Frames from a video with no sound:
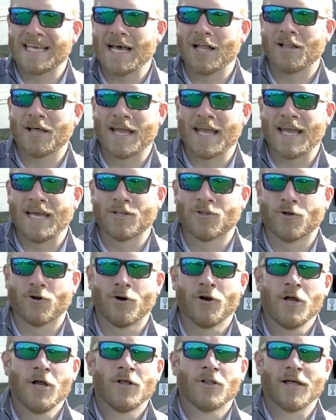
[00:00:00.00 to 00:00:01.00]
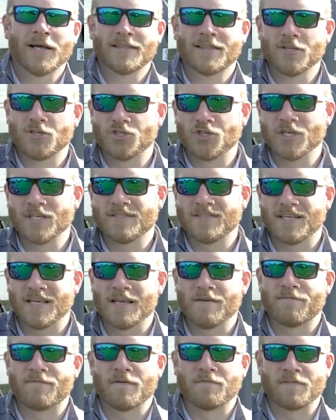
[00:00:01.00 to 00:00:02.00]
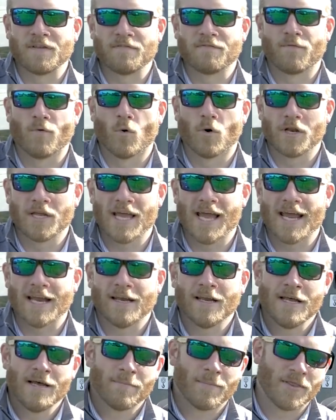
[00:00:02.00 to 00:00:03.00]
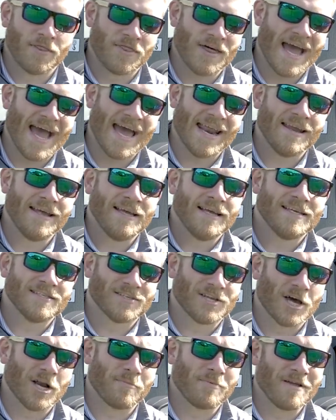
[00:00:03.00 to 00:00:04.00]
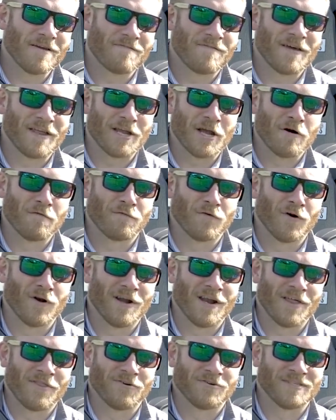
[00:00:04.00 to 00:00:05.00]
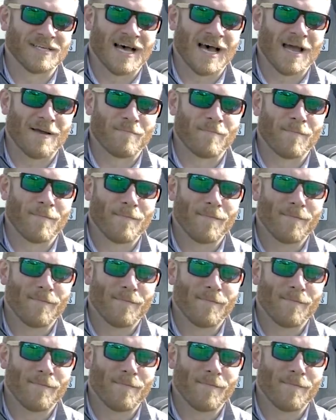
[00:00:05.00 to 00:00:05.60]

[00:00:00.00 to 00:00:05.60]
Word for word: telehandler like the GT5048. But that is going to be a video for another time.